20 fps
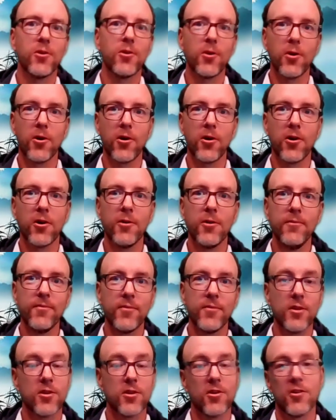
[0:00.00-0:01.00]
or,
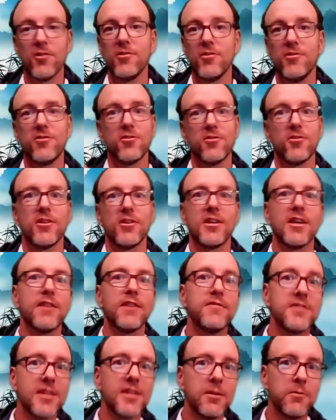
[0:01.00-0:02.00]
you know, do
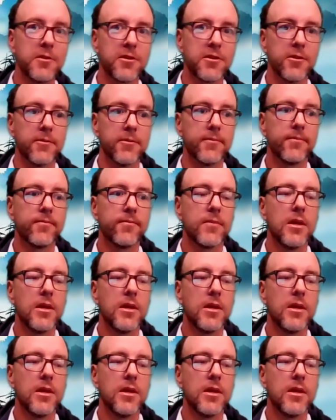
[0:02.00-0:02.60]
EFT with them